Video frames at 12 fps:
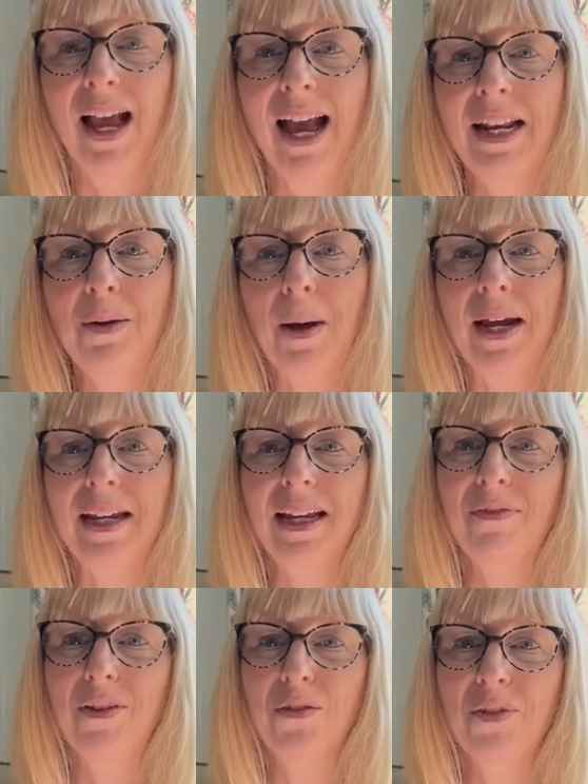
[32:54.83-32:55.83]
Anyway,
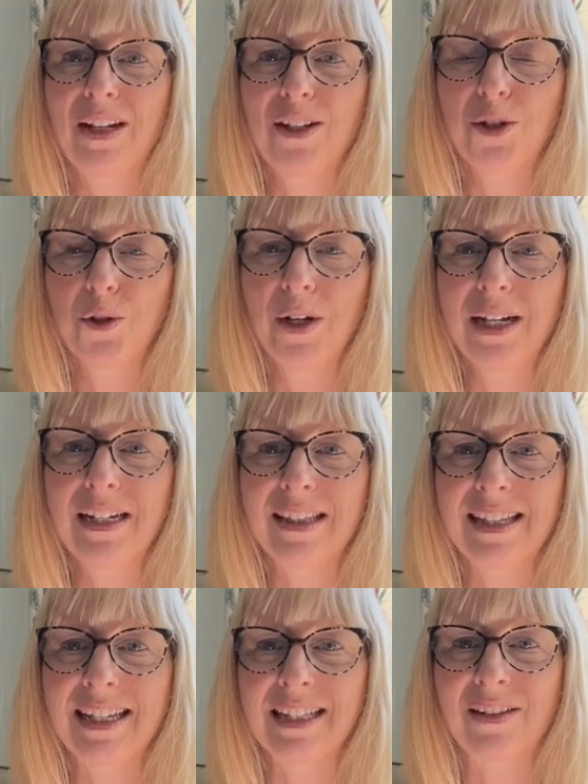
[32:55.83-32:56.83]
if you've enjoyed
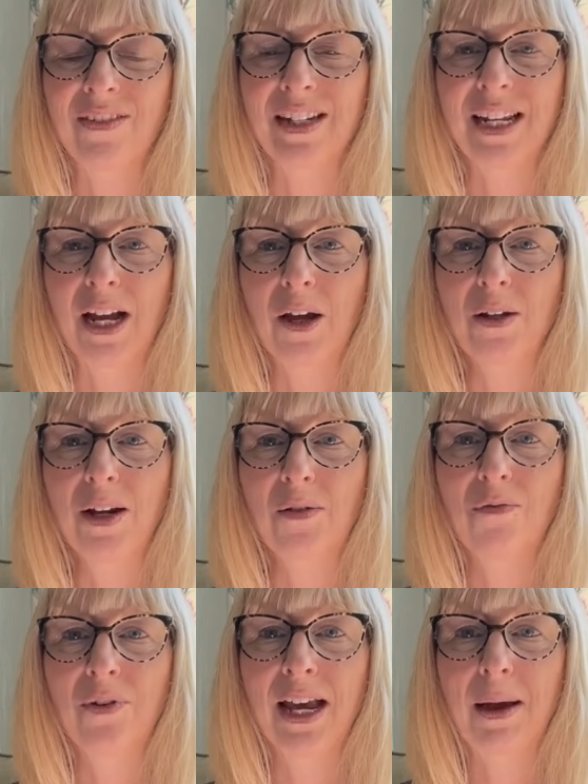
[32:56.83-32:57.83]
this video,
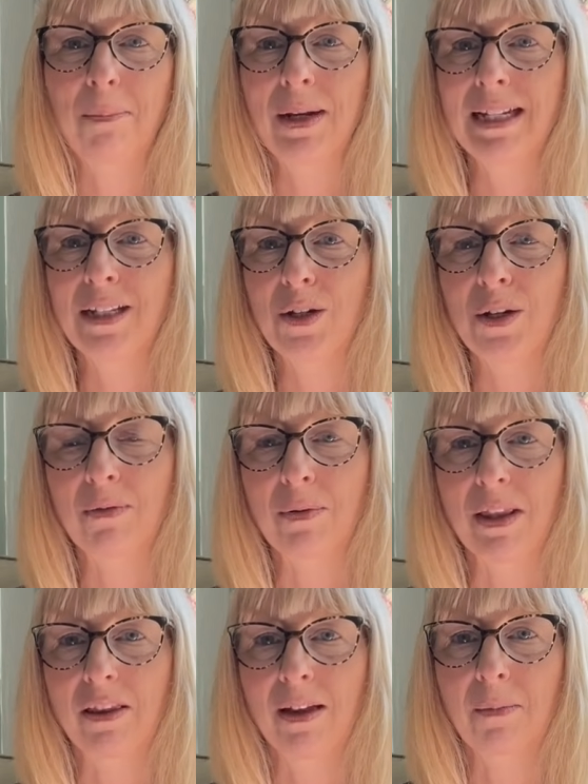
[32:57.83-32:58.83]
don't forget, please do give me
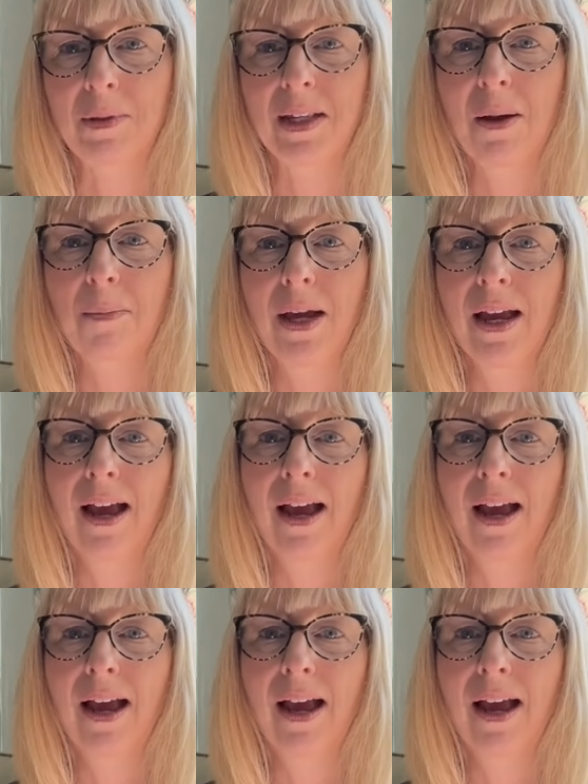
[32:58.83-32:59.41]
the thumbs up